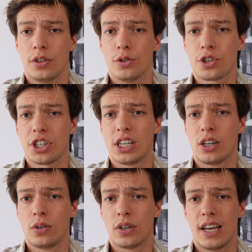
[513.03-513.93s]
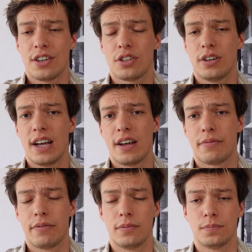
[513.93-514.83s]
Your channel has to
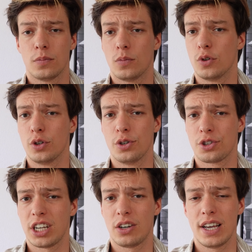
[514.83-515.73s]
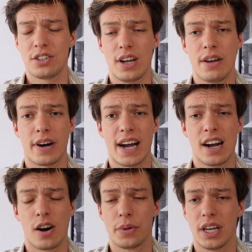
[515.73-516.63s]
have a high
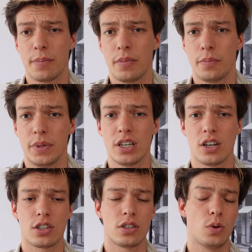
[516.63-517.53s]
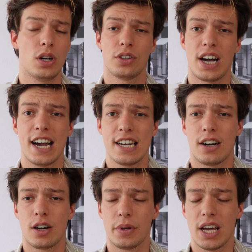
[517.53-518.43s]
RPM, because, well, the higher the
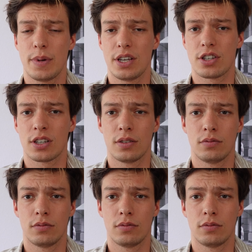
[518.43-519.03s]
RPM is,